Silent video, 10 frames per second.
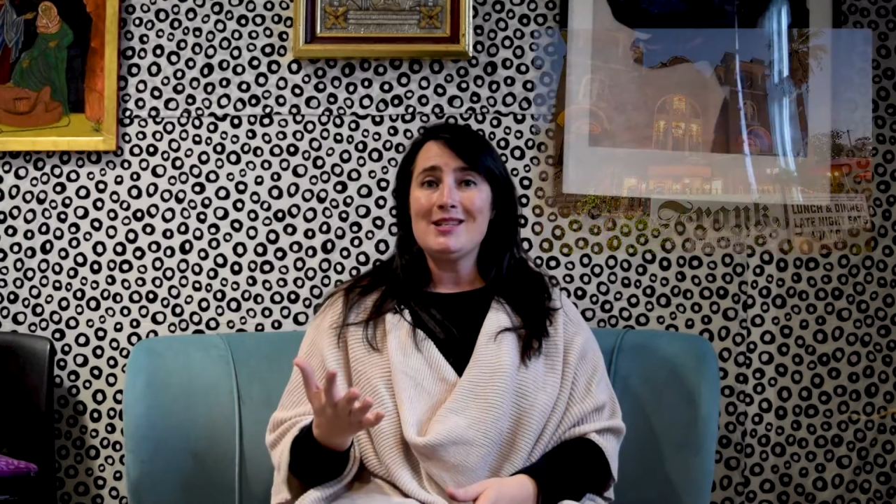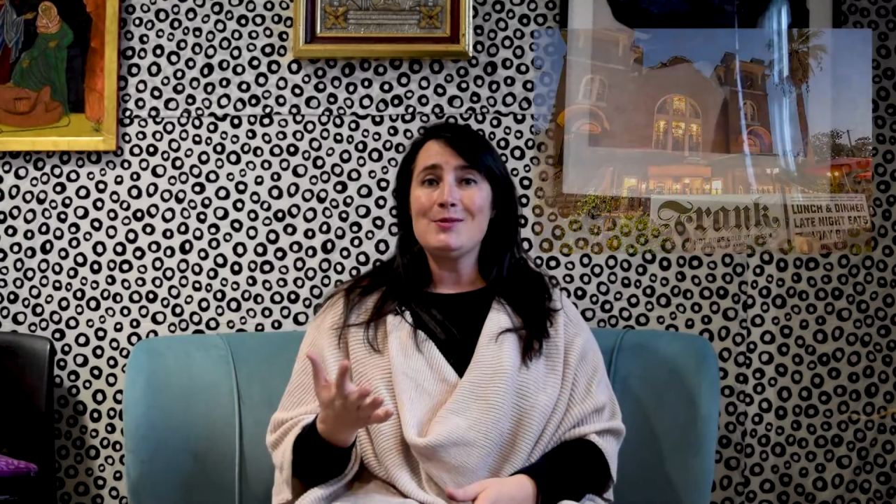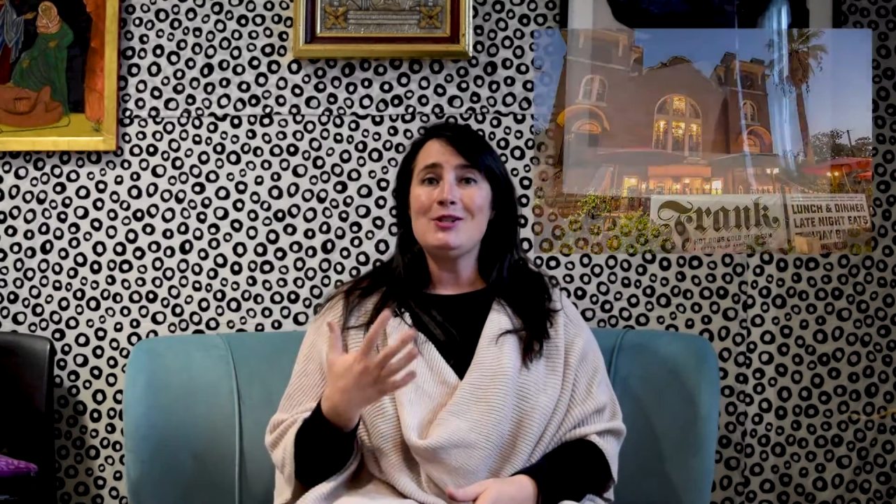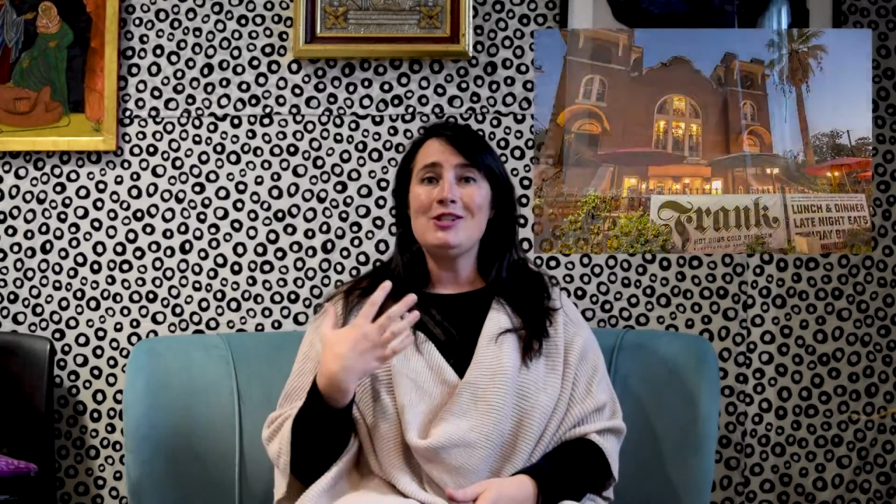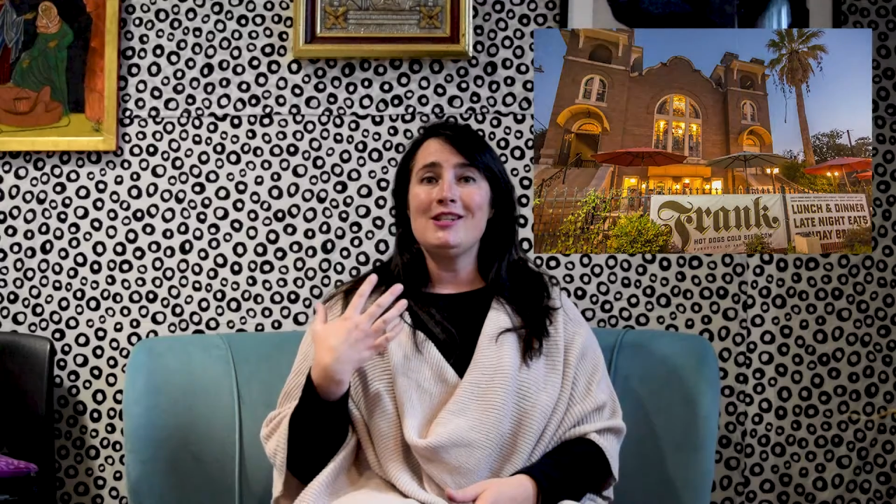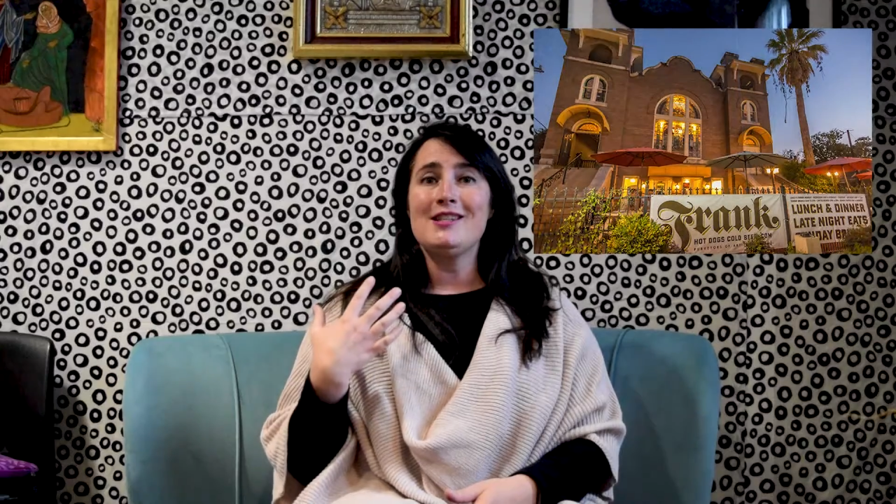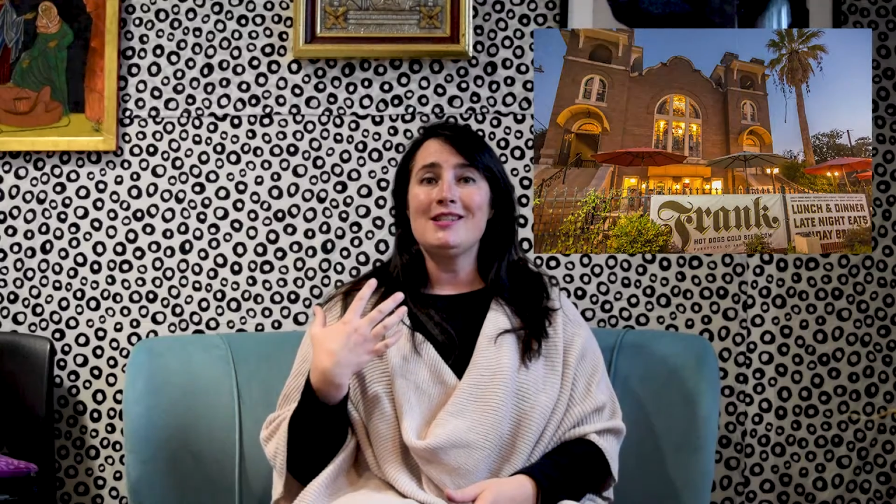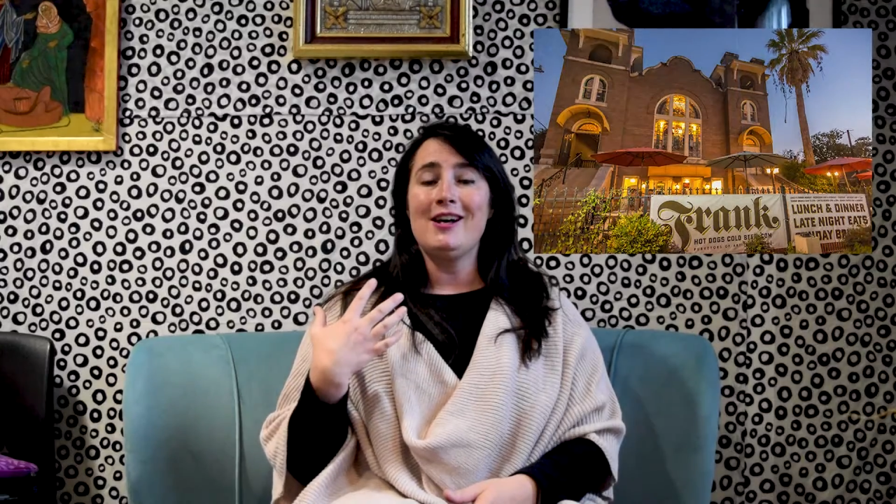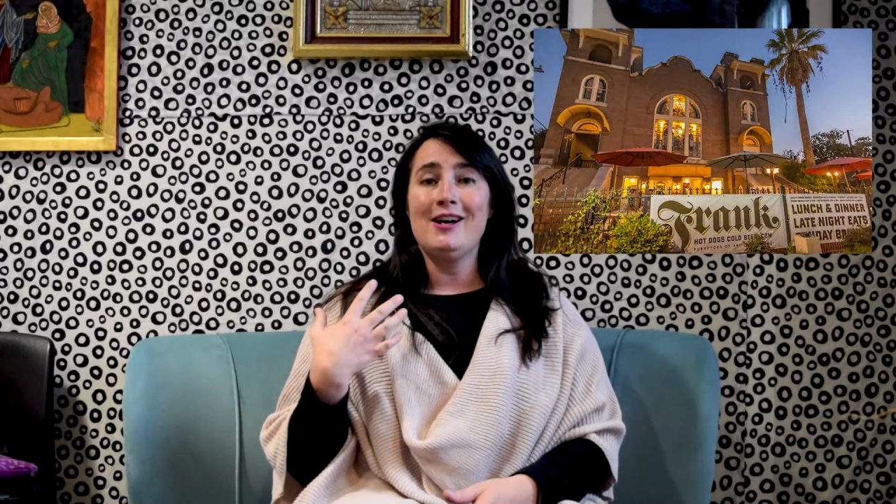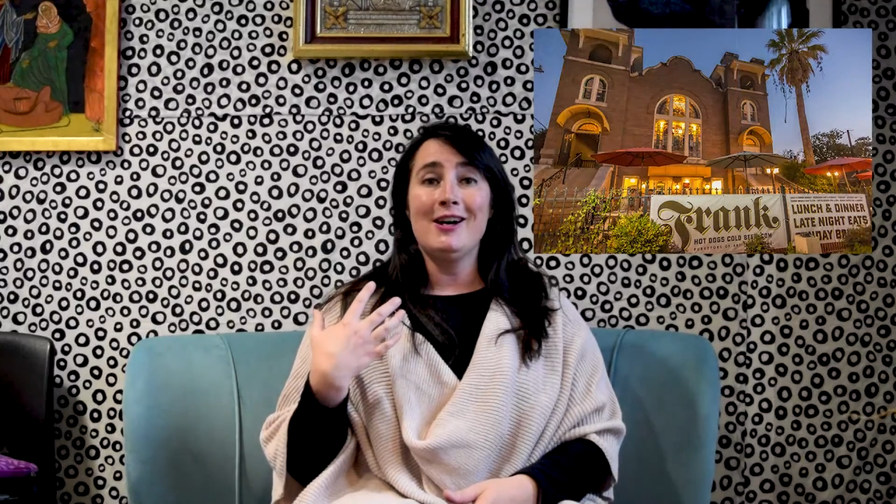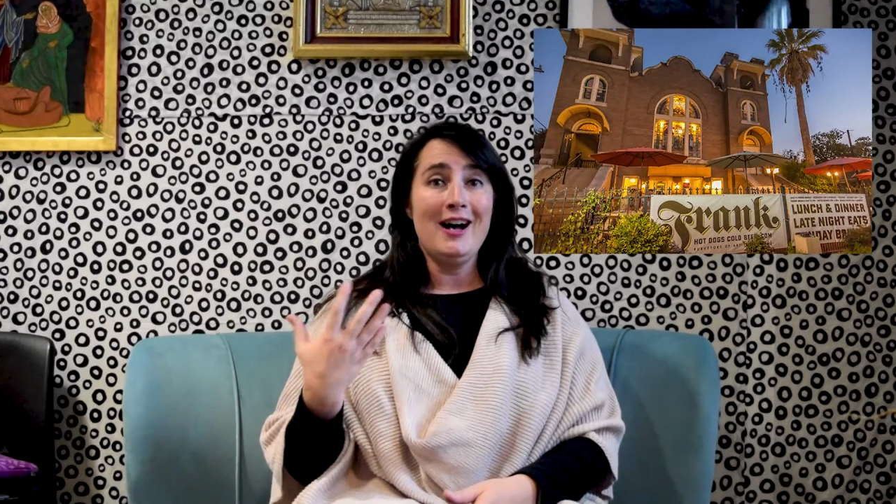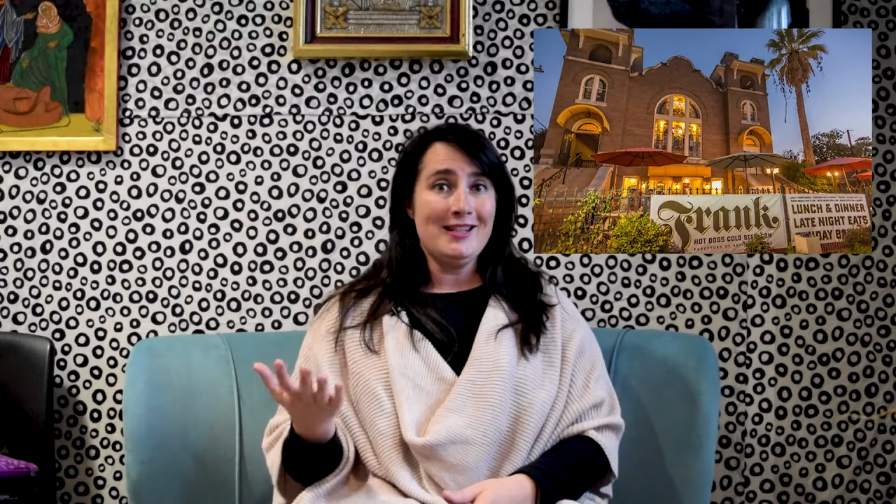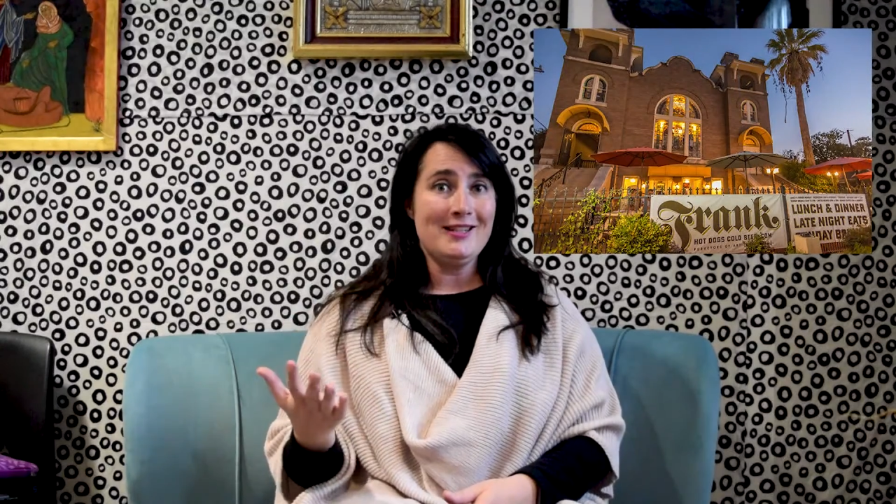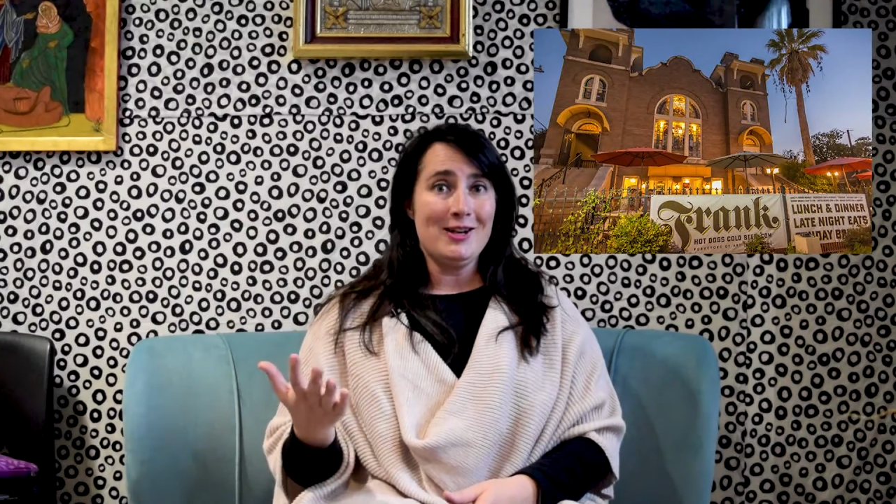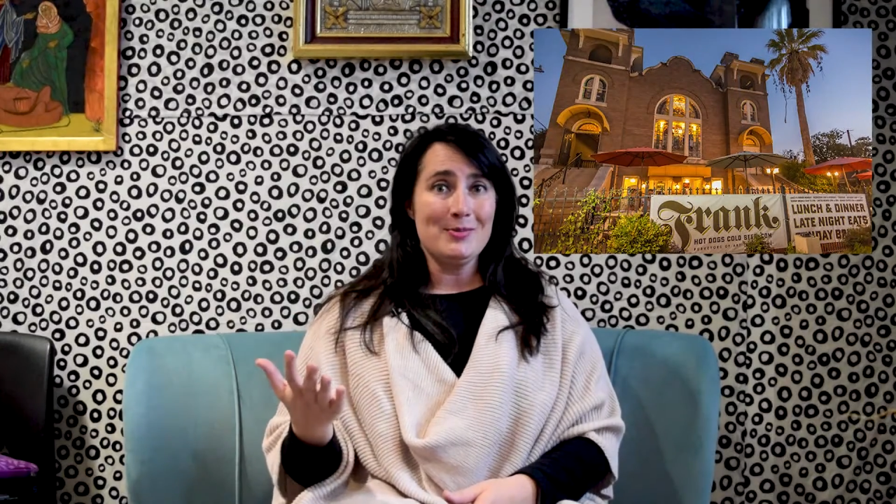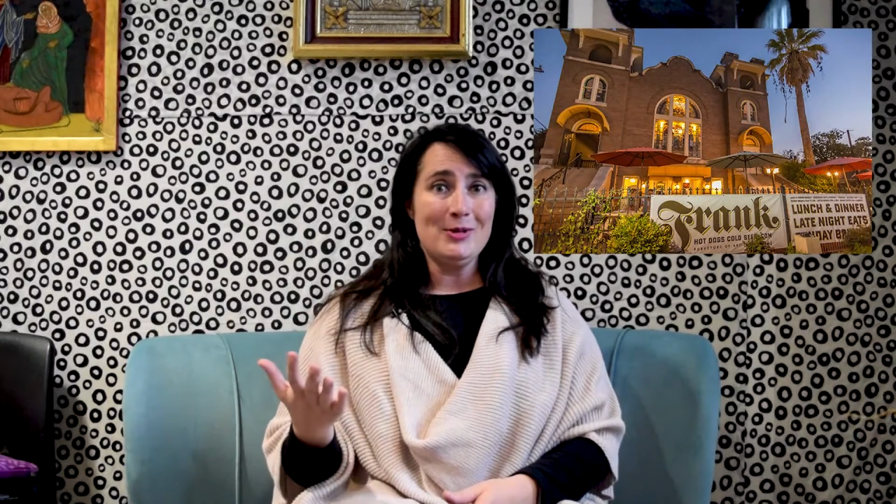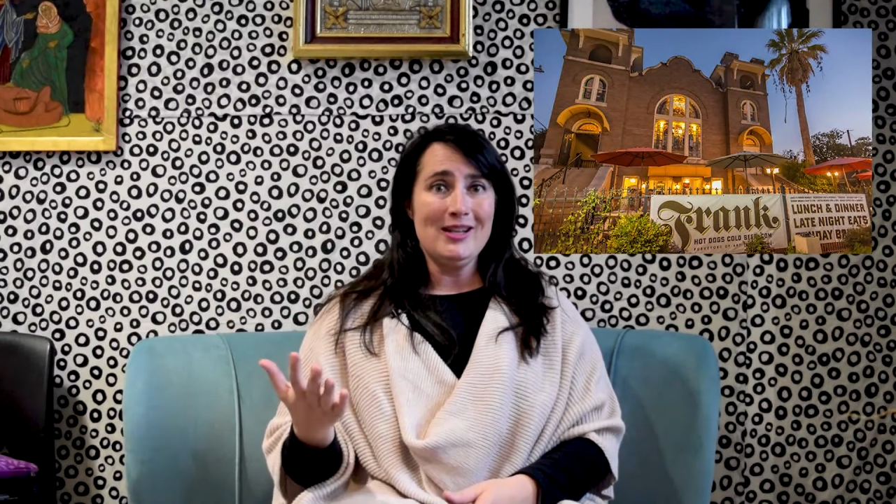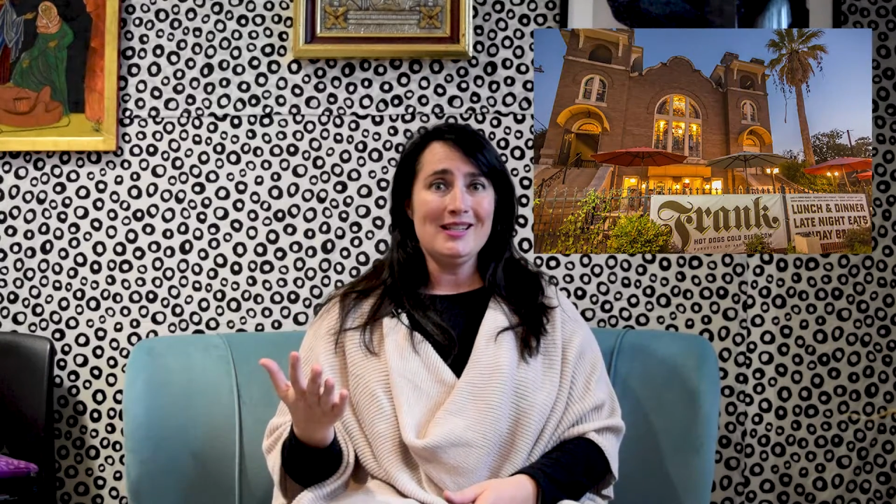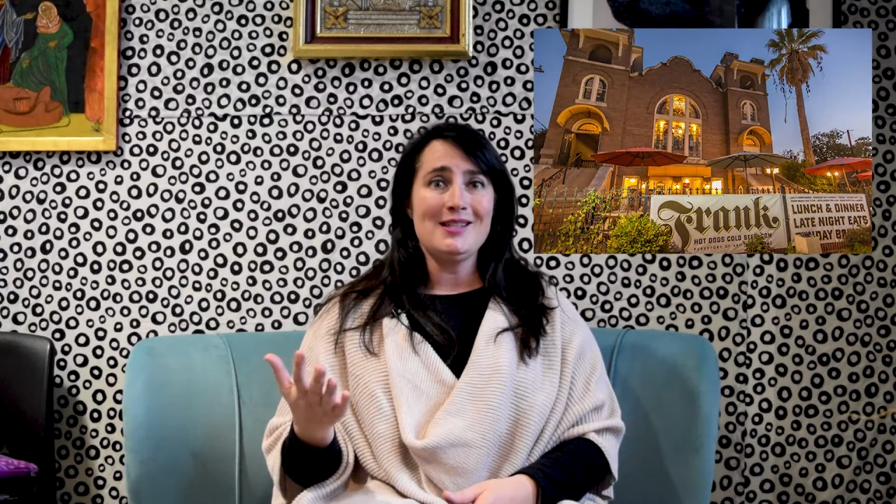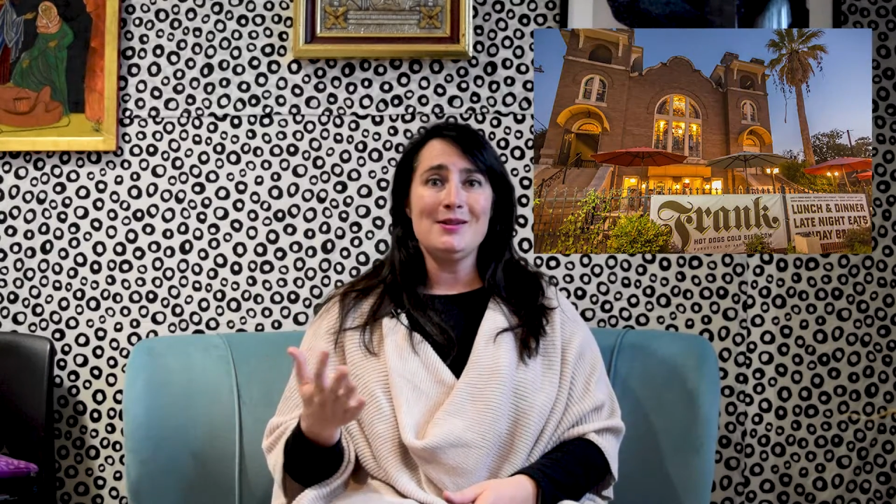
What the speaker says: which is a hot dog place,